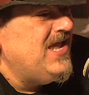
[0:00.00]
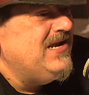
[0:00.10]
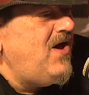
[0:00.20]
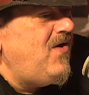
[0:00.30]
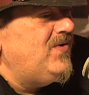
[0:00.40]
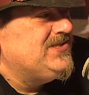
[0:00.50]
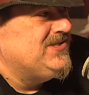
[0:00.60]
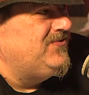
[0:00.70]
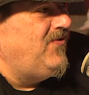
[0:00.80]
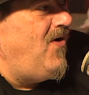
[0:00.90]
know it's
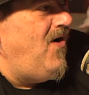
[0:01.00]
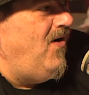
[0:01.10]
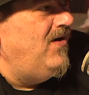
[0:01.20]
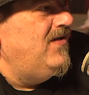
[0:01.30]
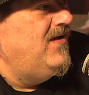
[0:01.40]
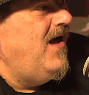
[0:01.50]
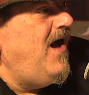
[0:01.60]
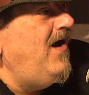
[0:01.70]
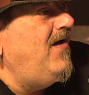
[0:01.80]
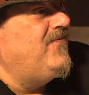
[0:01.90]
the draw
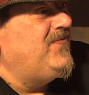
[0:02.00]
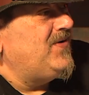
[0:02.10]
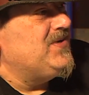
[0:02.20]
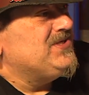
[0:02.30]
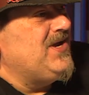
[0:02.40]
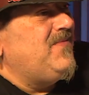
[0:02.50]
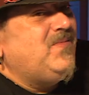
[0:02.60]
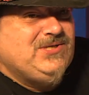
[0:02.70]
of their museum,